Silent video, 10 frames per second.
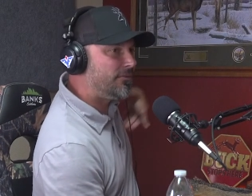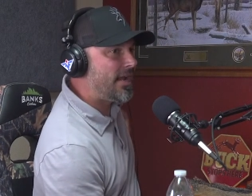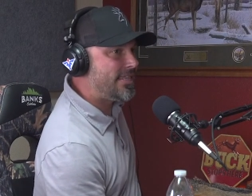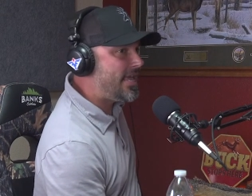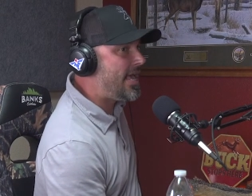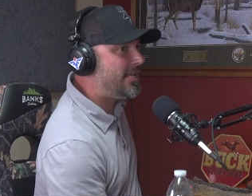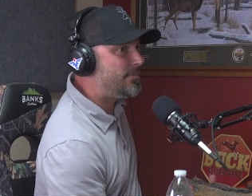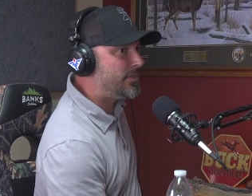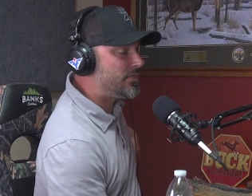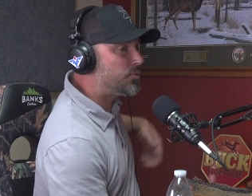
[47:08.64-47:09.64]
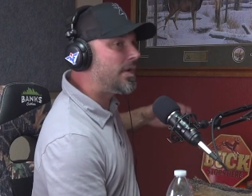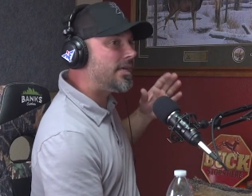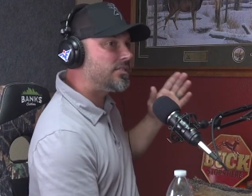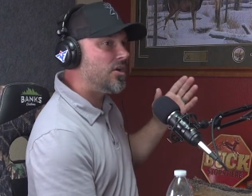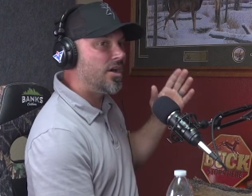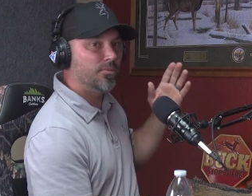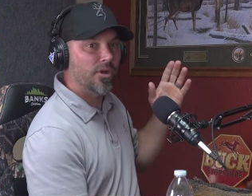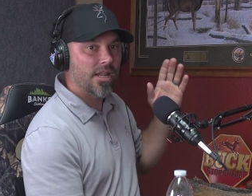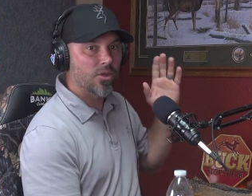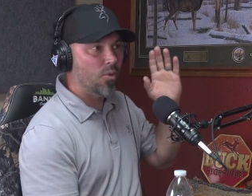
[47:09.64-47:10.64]
around, and he had to, because when I saw him
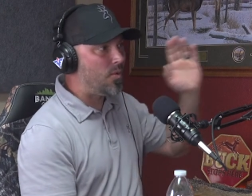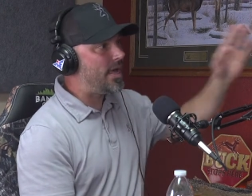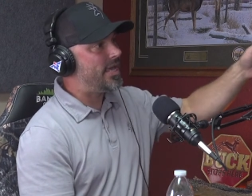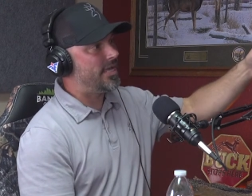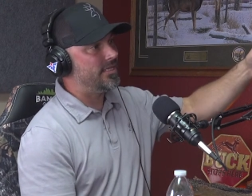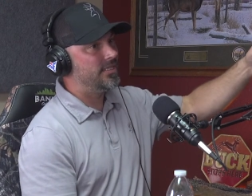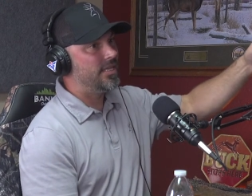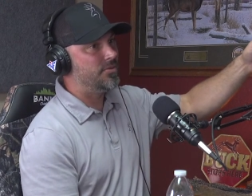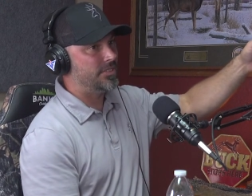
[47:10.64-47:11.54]
running away, he